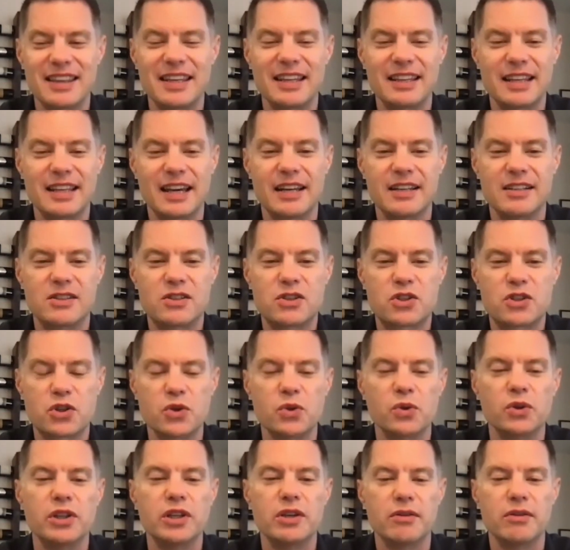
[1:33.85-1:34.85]
think that's
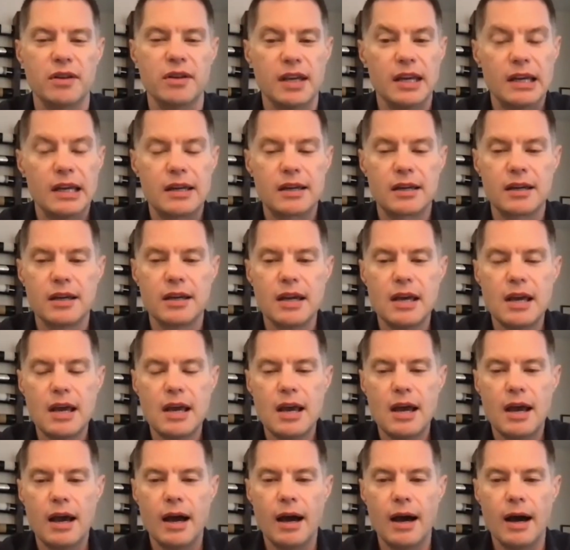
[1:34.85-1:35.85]
truly unique,
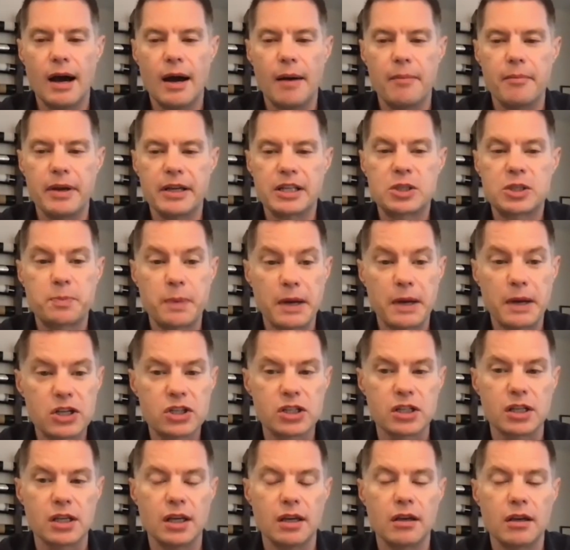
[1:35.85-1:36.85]
um,
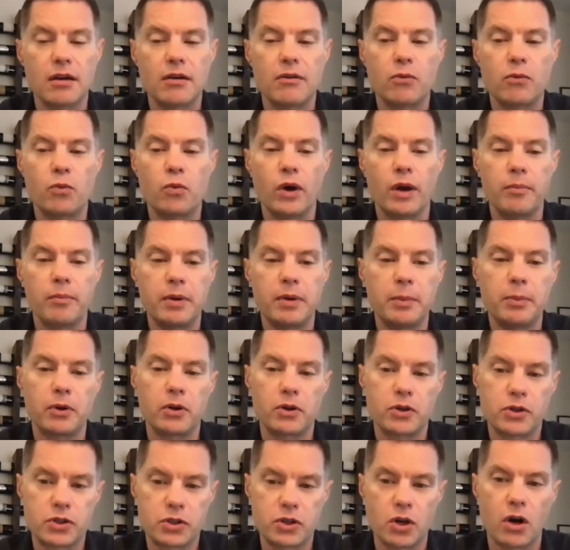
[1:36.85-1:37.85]
especially when people
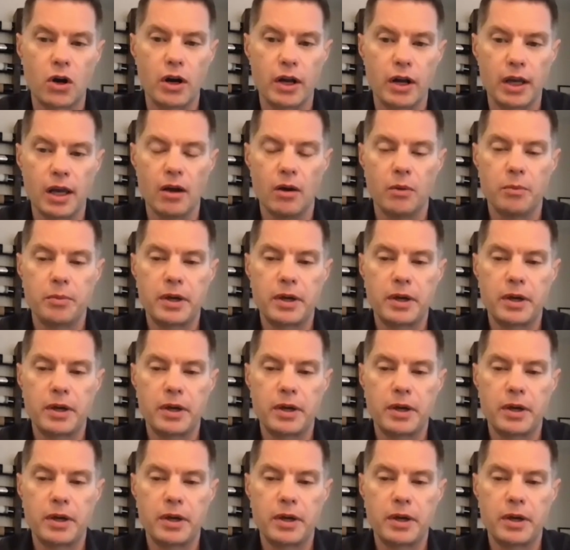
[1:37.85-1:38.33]
are starting out.